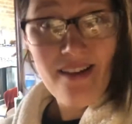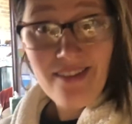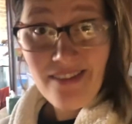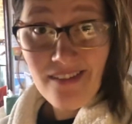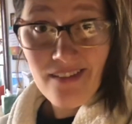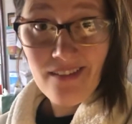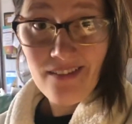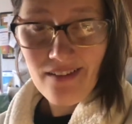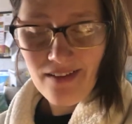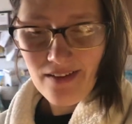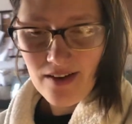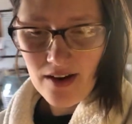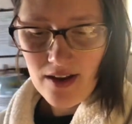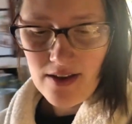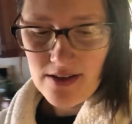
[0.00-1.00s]
onion
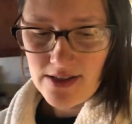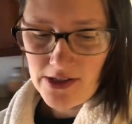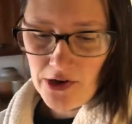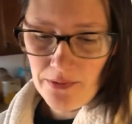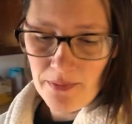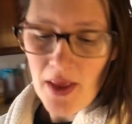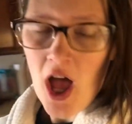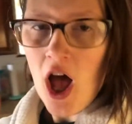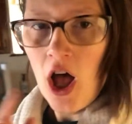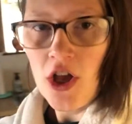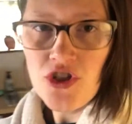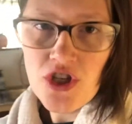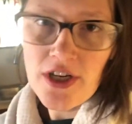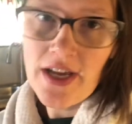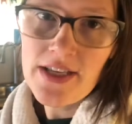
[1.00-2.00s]
in it. So I'll
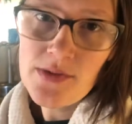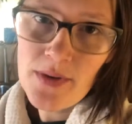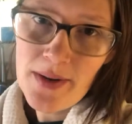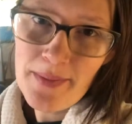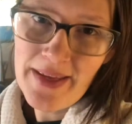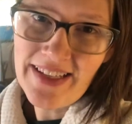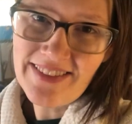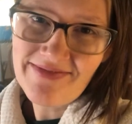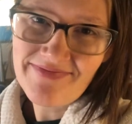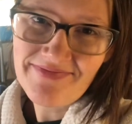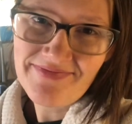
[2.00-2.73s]
show you guys what I mean.